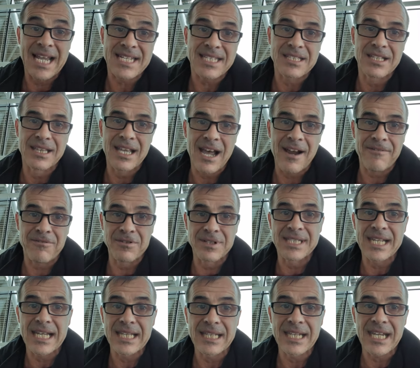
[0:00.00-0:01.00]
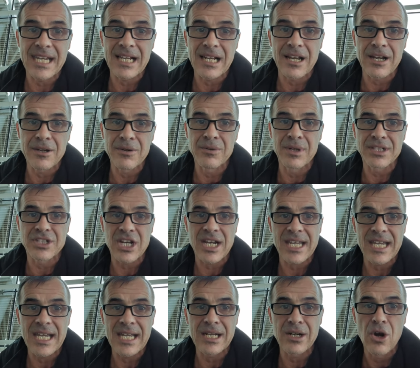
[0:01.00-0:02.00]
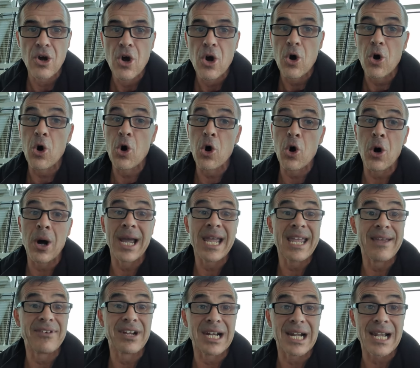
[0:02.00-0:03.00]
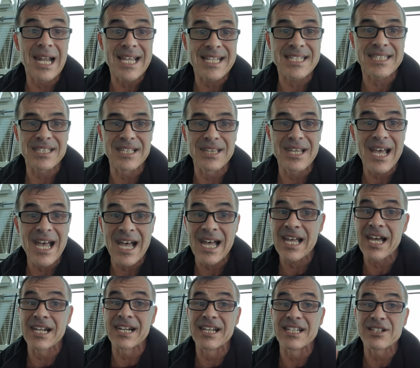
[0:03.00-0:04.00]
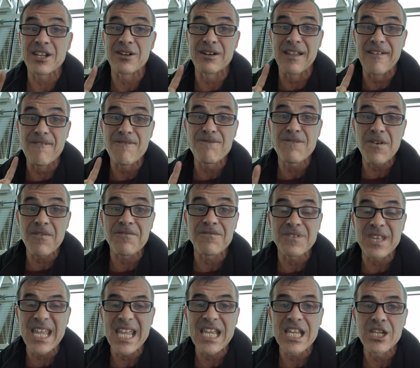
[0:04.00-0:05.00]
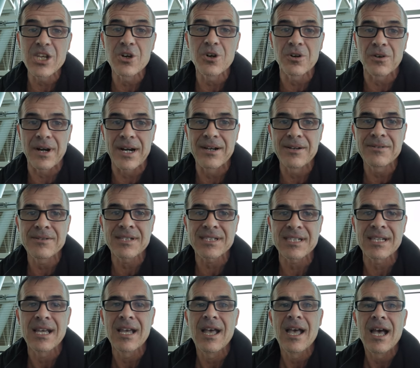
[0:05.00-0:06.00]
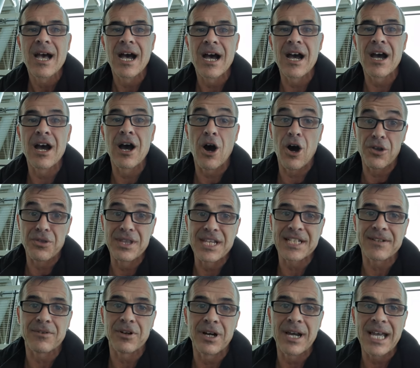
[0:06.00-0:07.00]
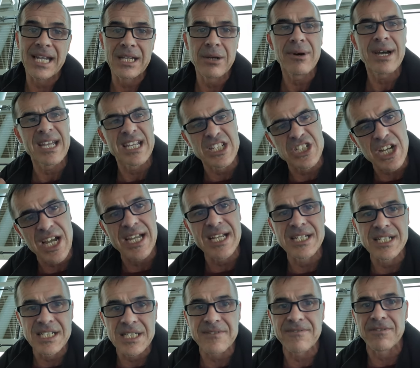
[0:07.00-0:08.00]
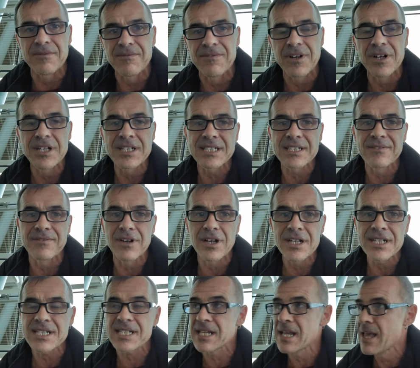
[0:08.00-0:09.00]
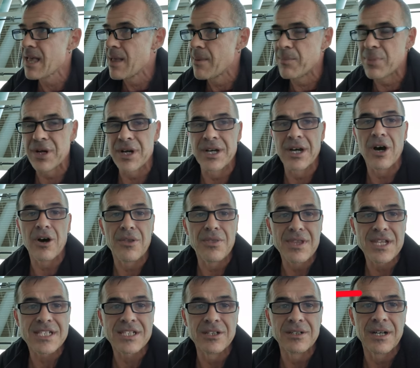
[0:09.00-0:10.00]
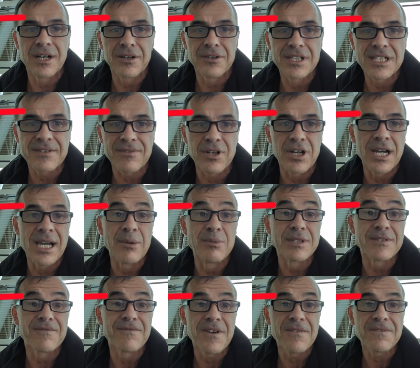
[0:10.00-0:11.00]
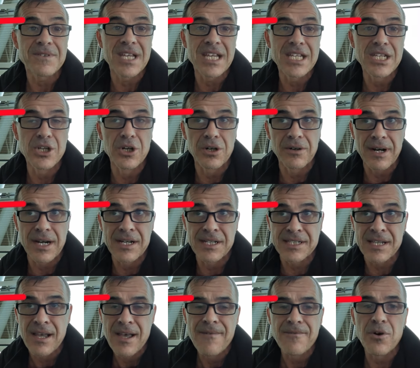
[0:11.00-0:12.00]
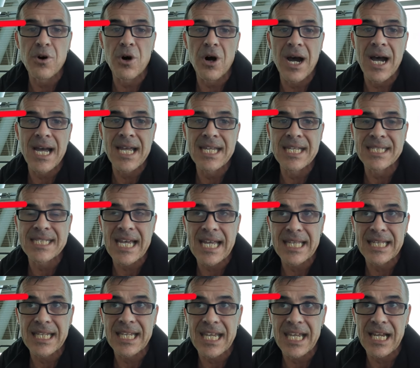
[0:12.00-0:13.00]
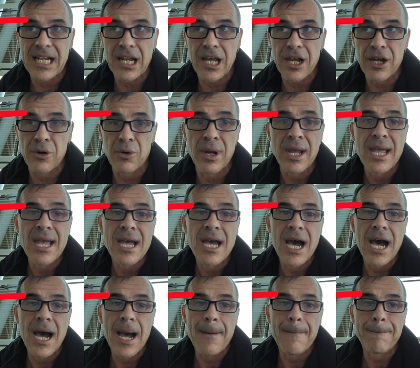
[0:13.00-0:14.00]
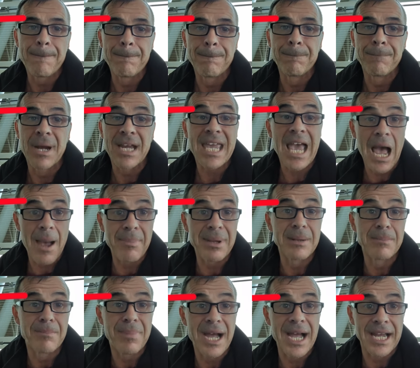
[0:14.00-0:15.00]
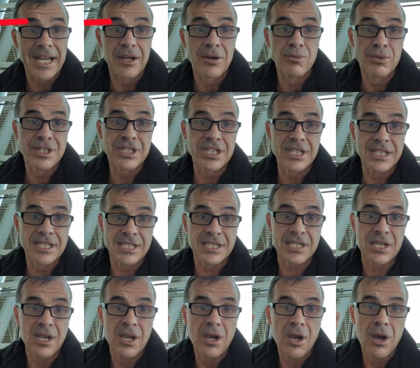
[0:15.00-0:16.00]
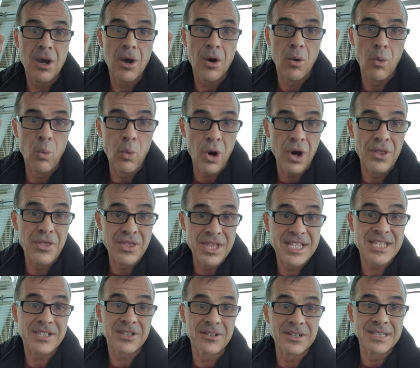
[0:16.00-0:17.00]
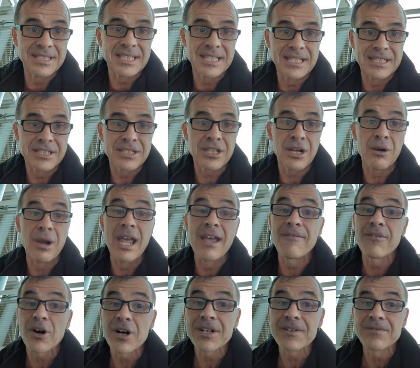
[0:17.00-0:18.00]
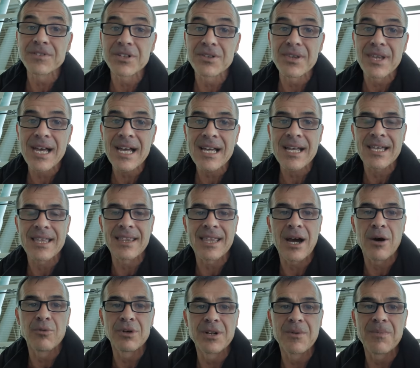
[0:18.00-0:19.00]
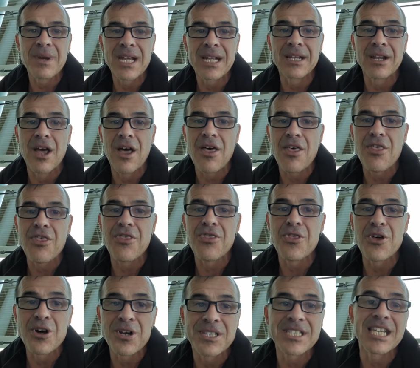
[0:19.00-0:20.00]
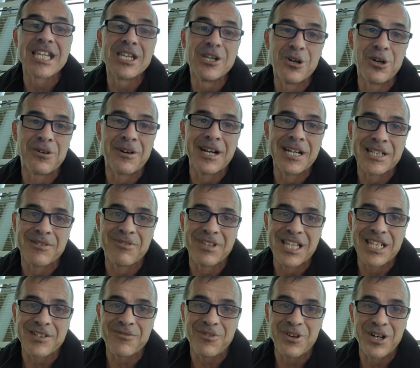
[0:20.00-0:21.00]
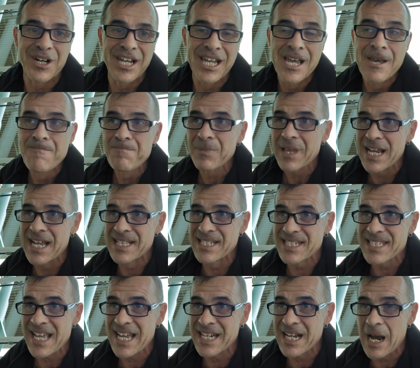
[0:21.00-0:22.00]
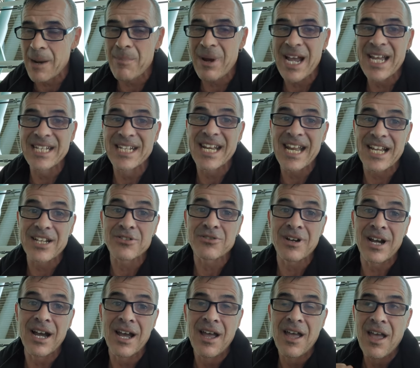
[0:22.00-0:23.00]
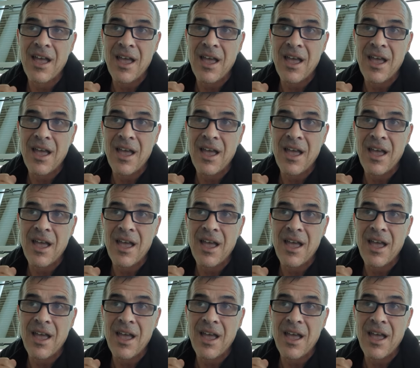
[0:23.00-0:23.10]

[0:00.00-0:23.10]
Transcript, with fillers: less than that for a ten kilo check-in, or even less than that, and it's only fifteen euros uh, on this flight anyway. It changes from flights to flights, but on this on this flight it was fifteen euros for a ten kilo um, cabin bag, which is what this size is. So if I'd have done that, that would have been thirty euros for this flight. Instead, I paid an extra